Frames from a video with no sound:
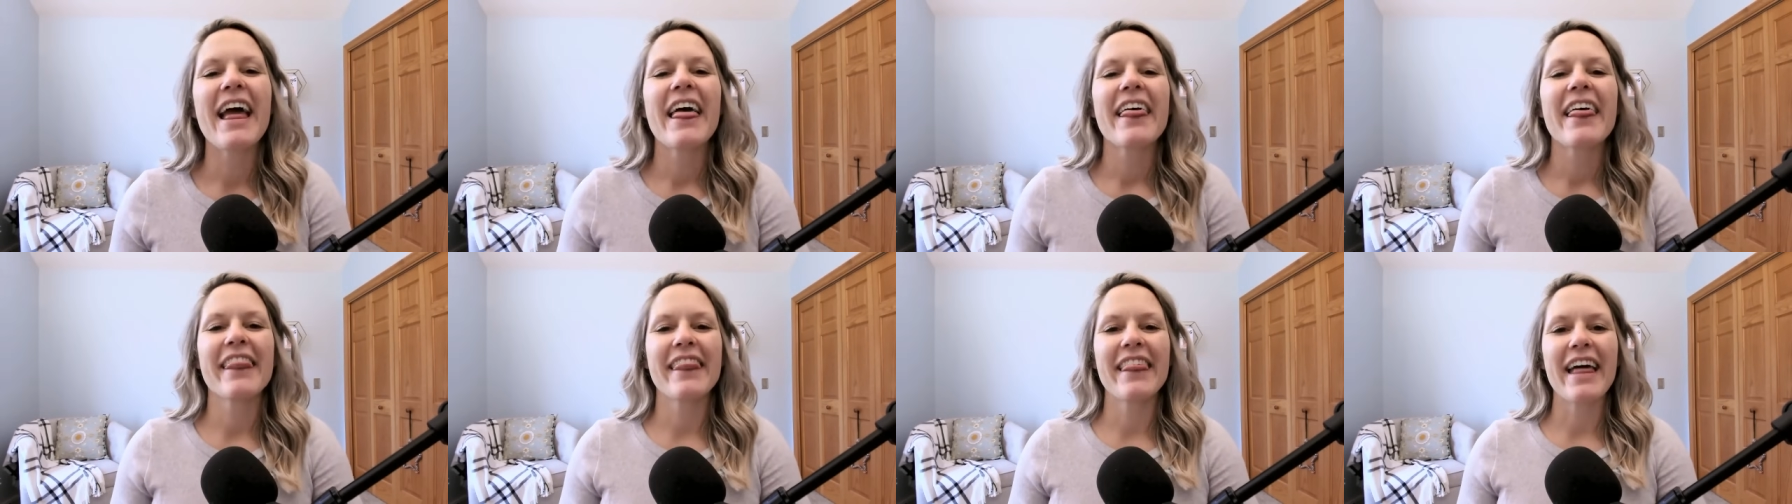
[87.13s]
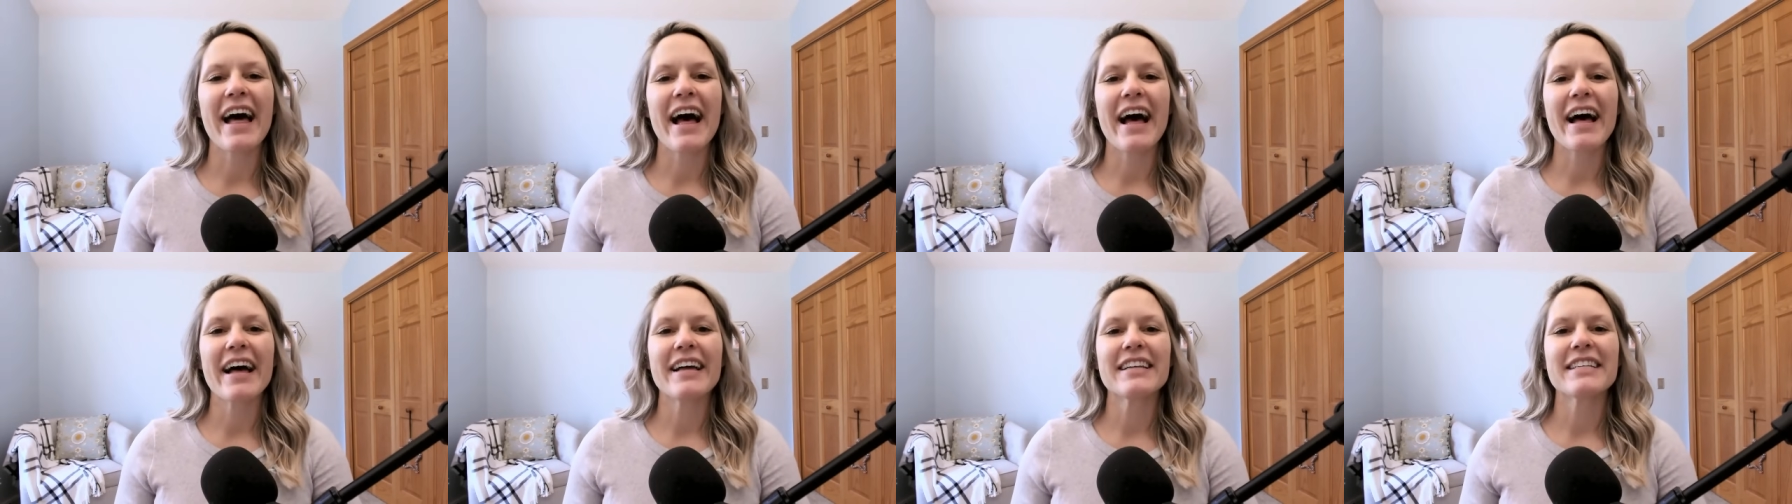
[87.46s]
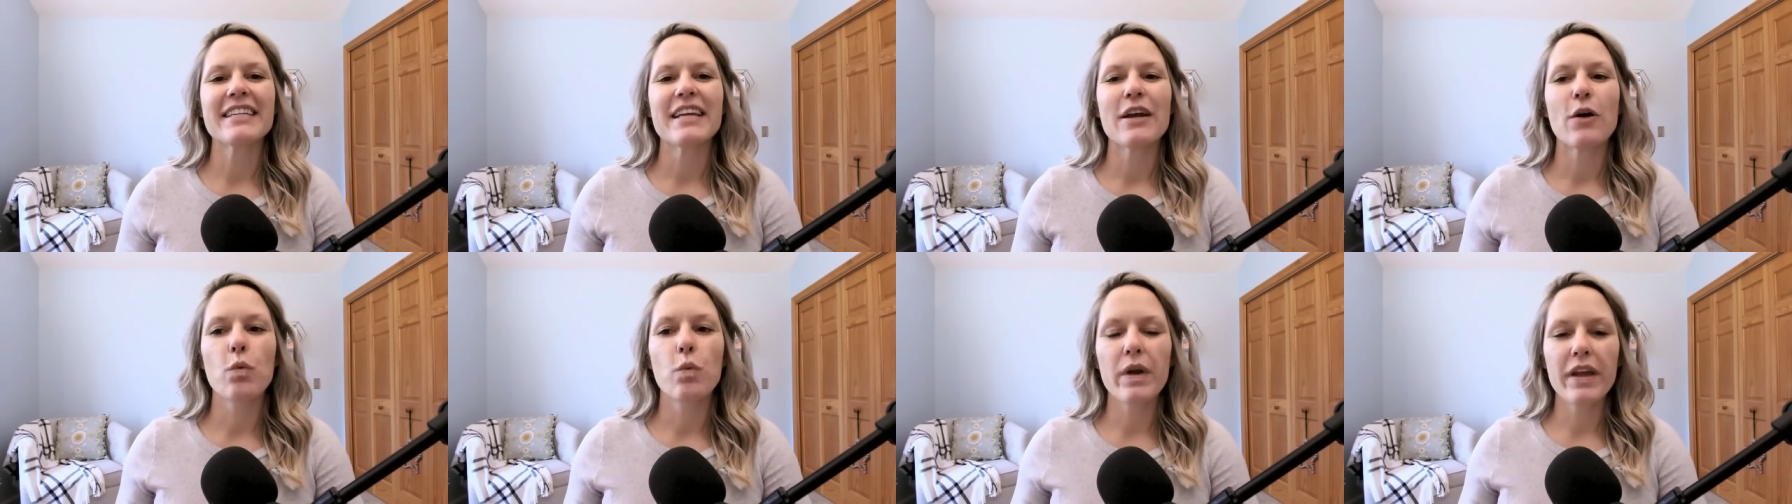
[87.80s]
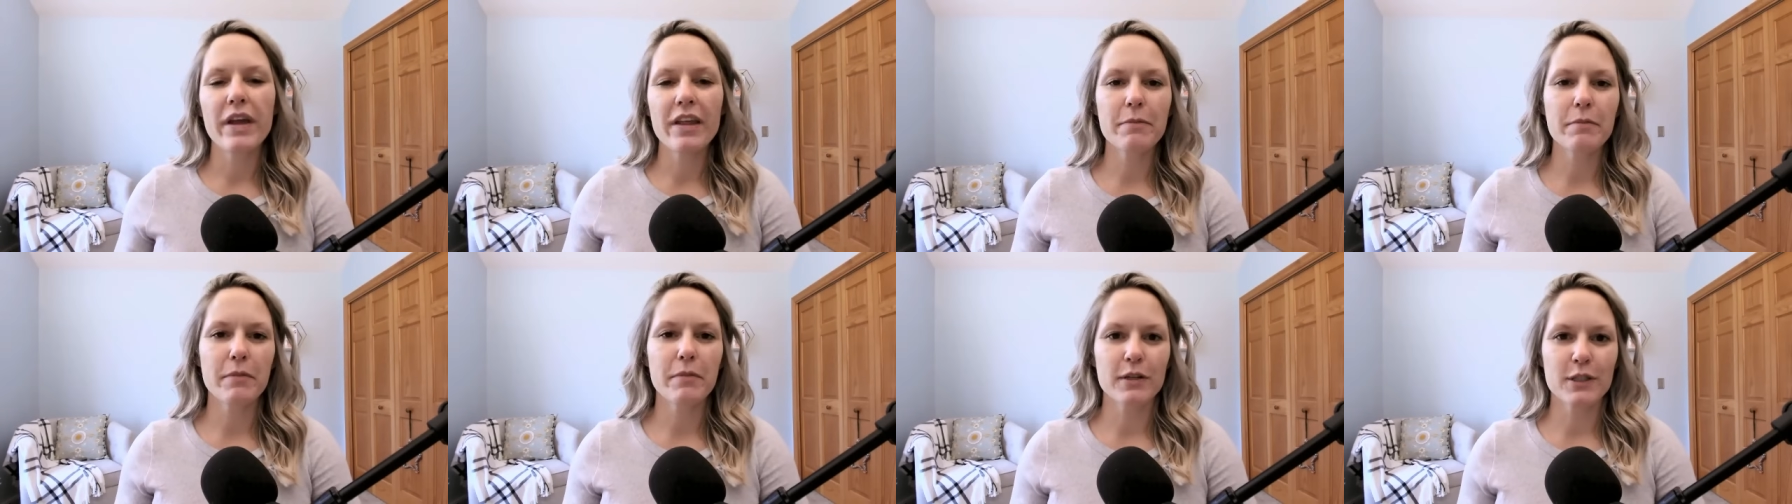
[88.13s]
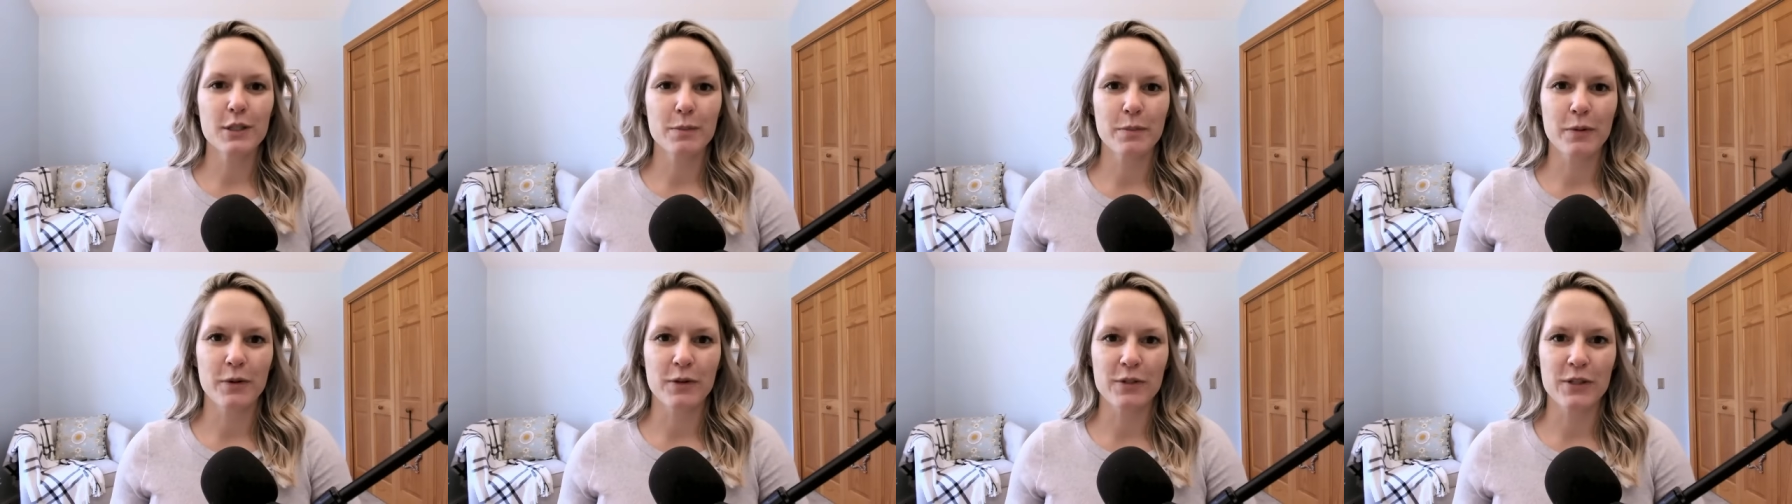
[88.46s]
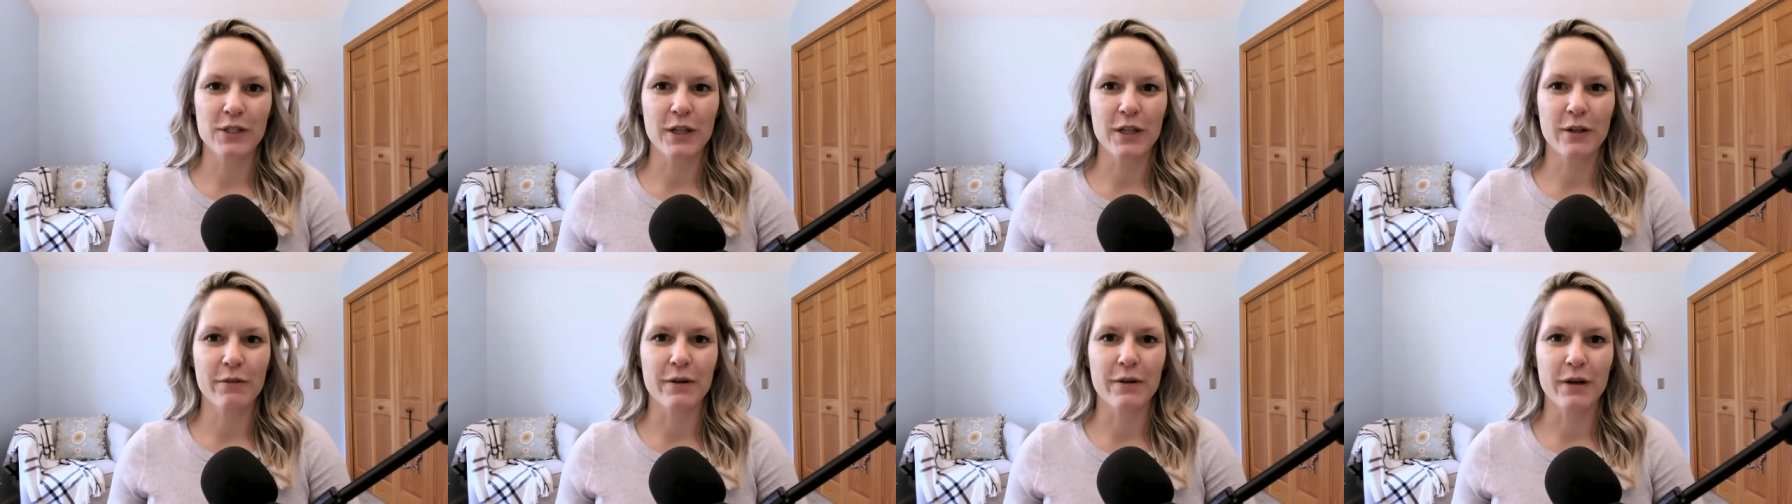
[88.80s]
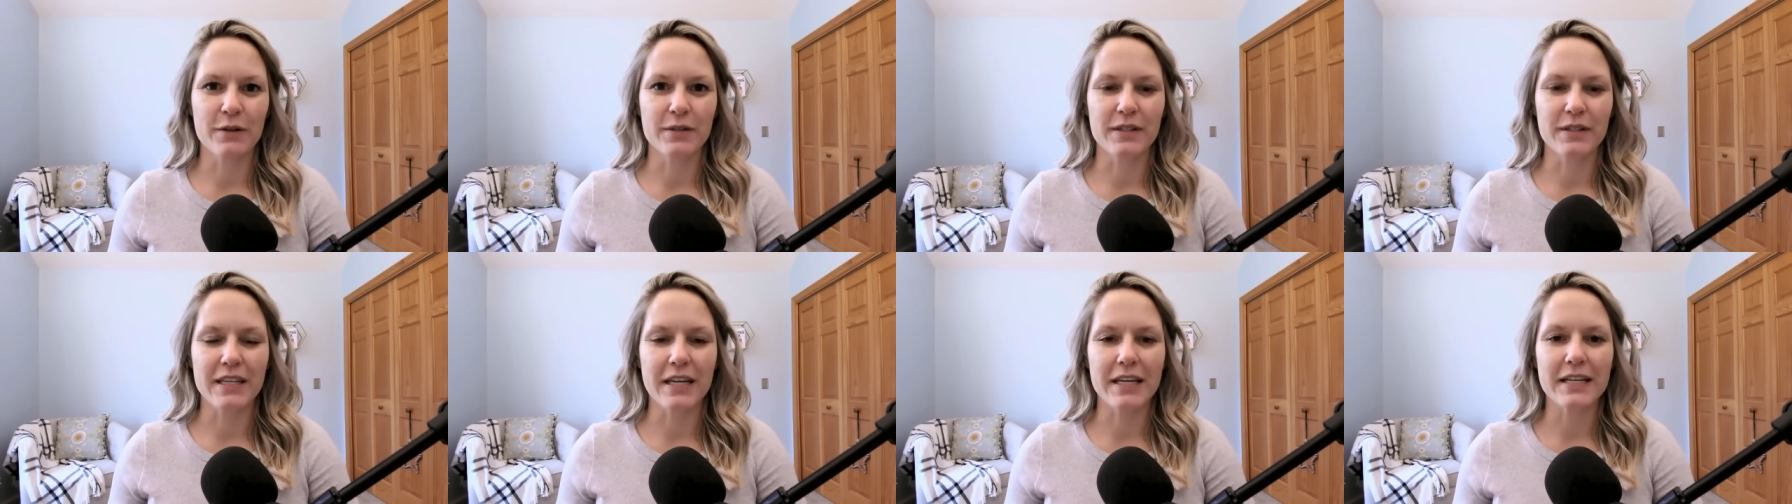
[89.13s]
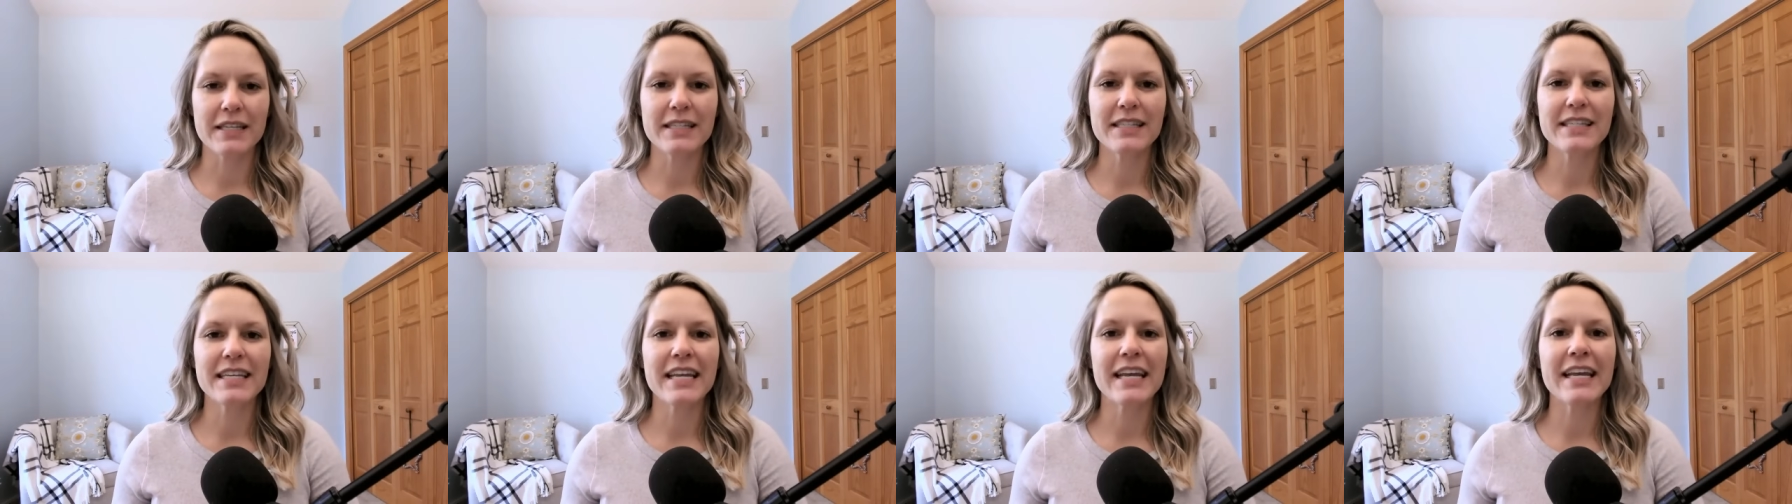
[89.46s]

that with multiple sclerosis,